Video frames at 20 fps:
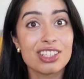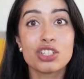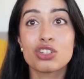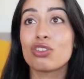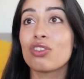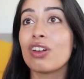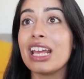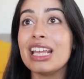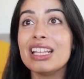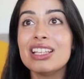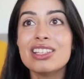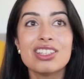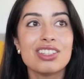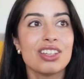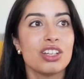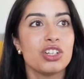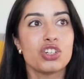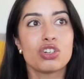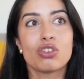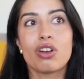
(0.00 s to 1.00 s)
trends
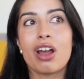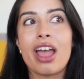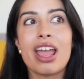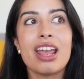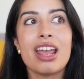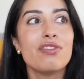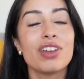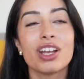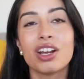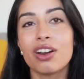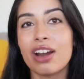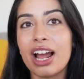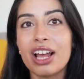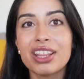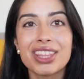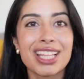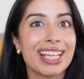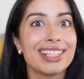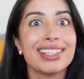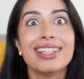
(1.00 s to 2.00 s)
and try and figure
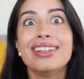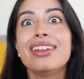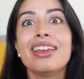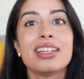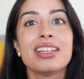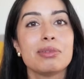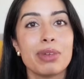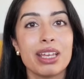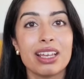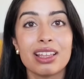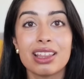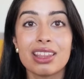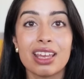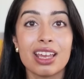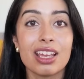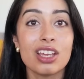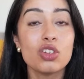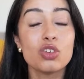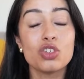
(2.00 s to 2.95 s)
out like the next big thing.